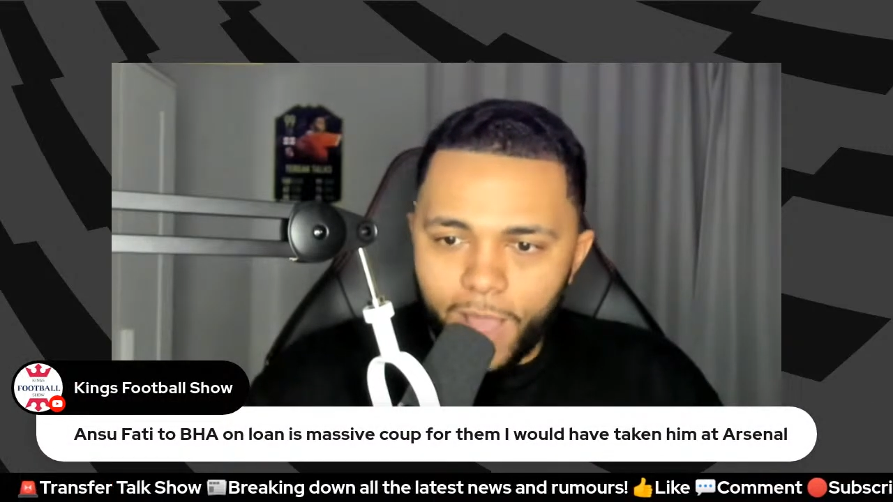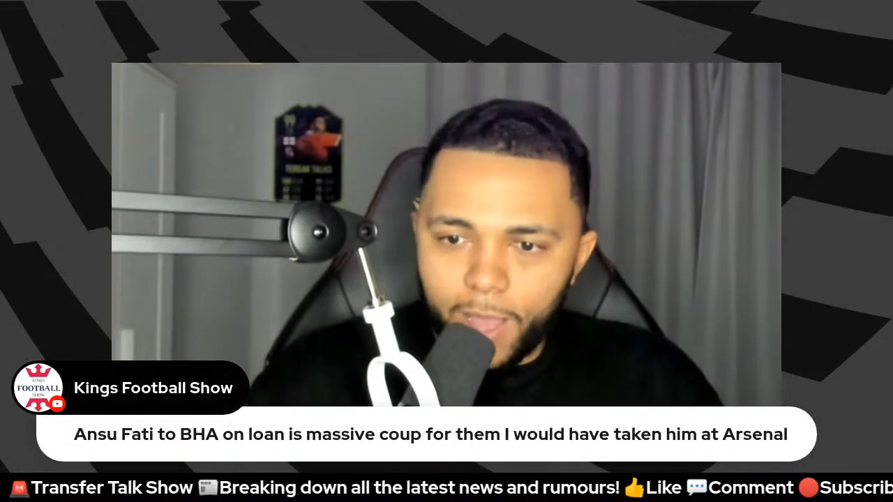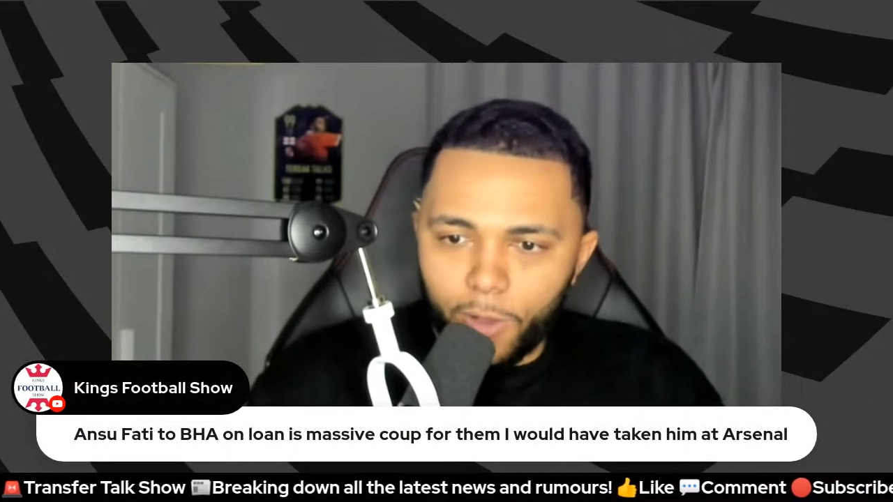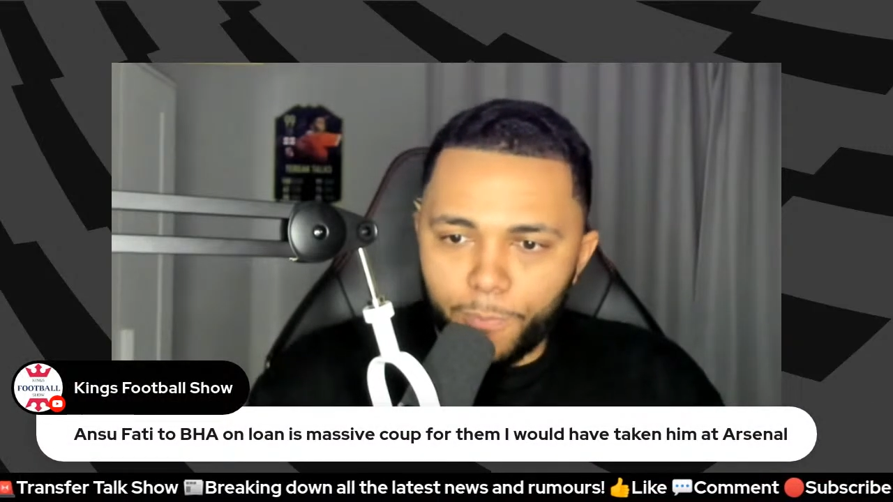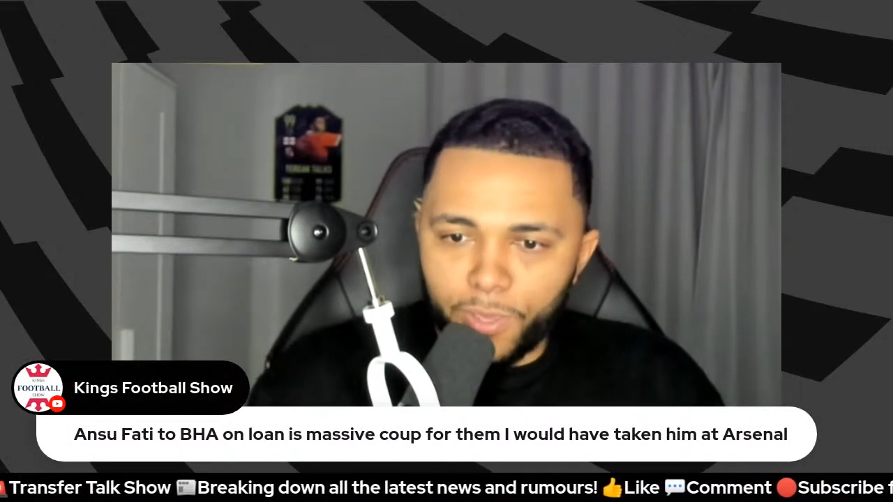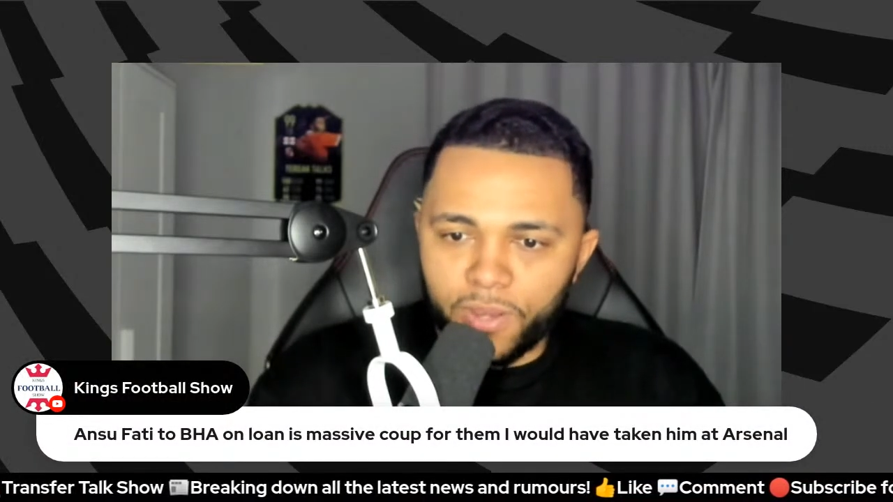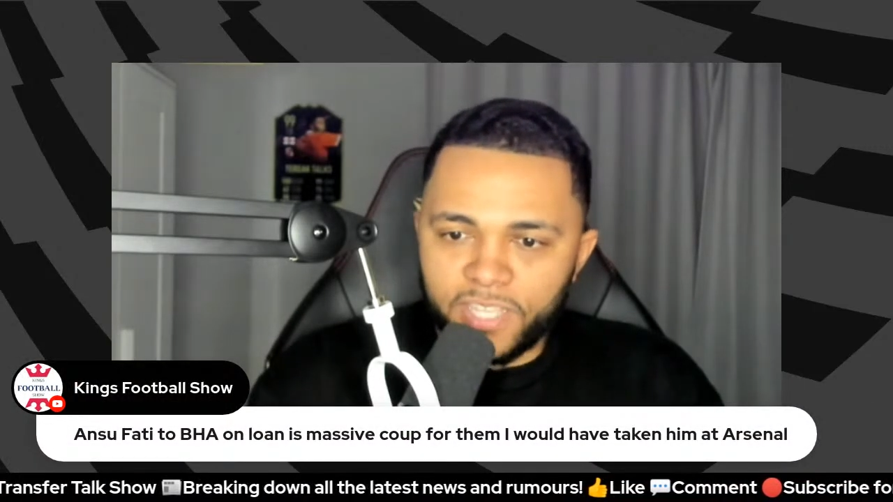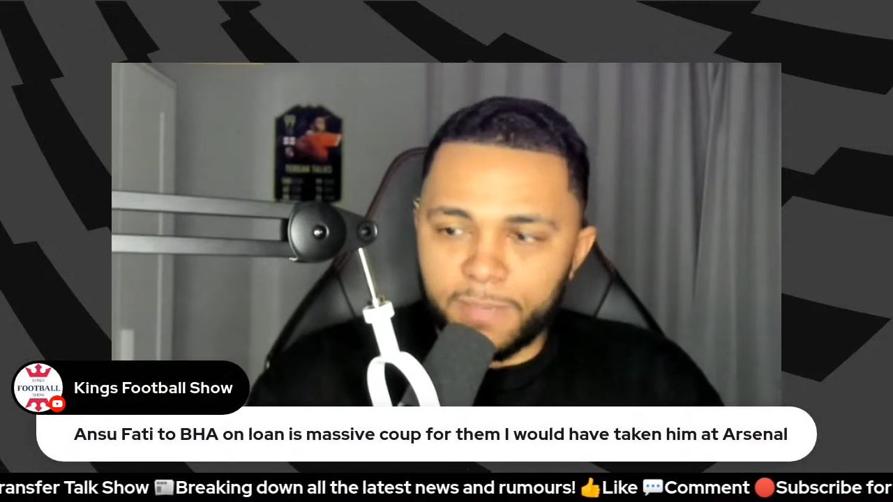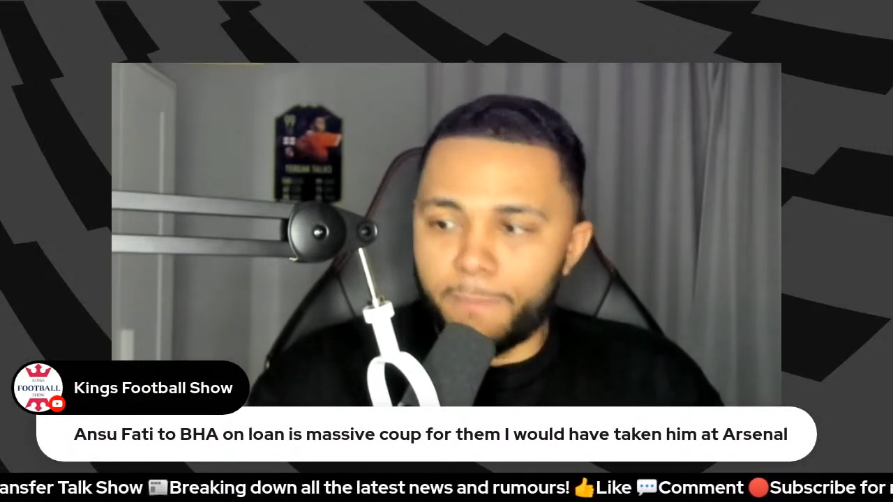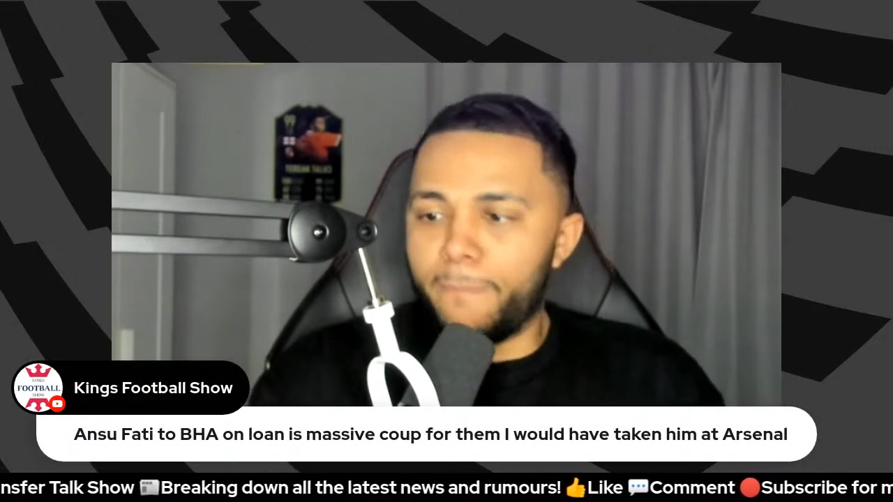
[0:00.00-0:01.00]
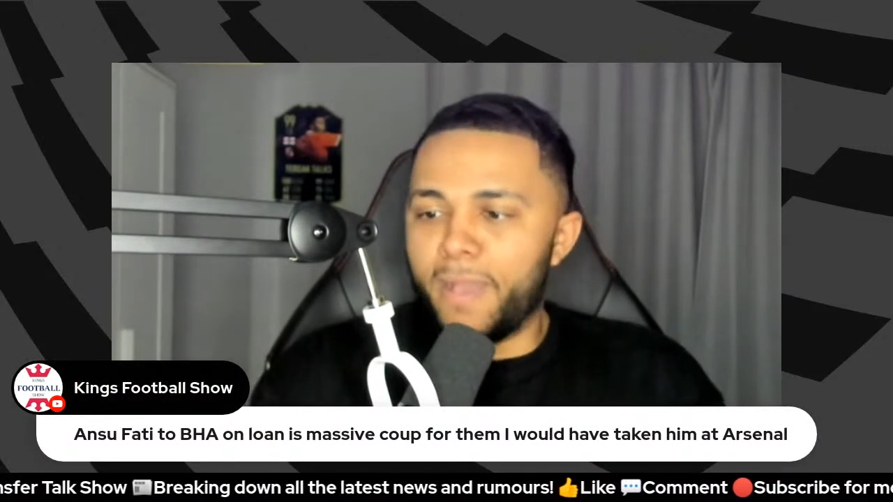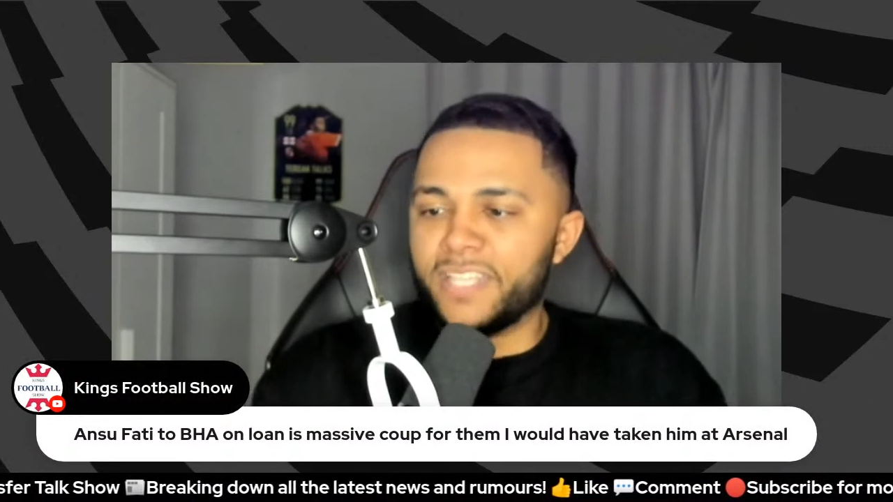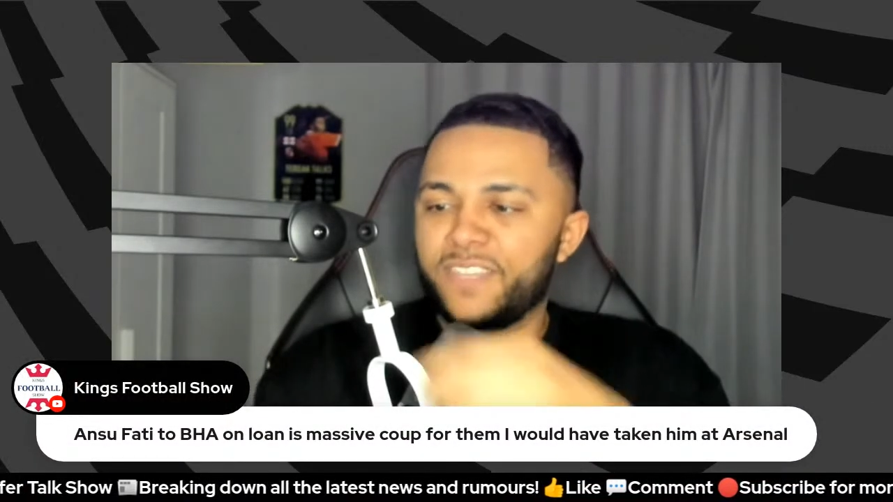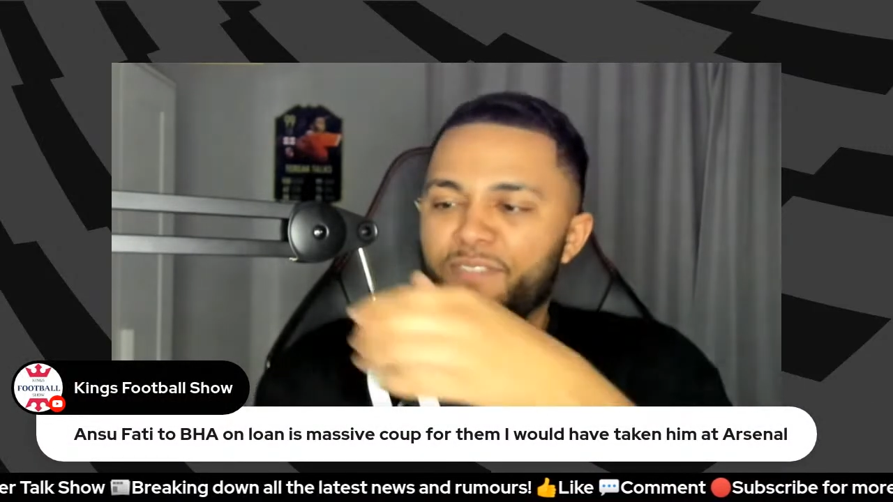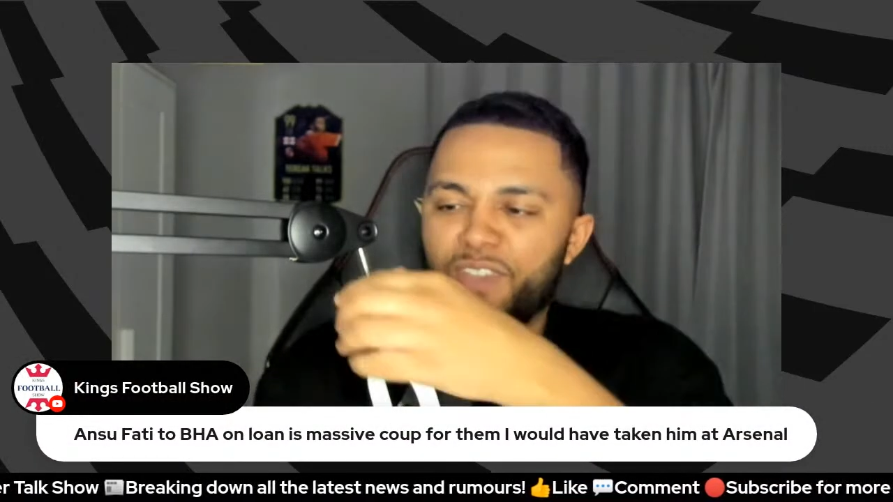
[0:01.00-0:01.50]
Albion is a
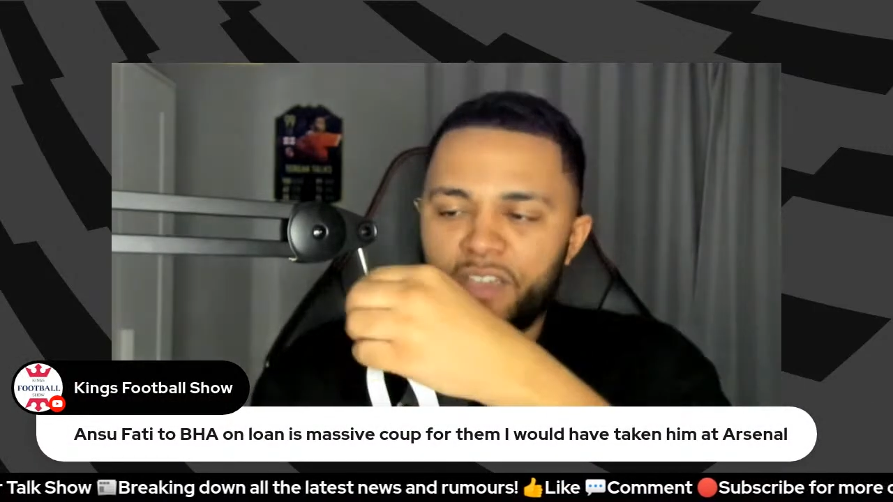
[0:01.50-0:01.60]
massive.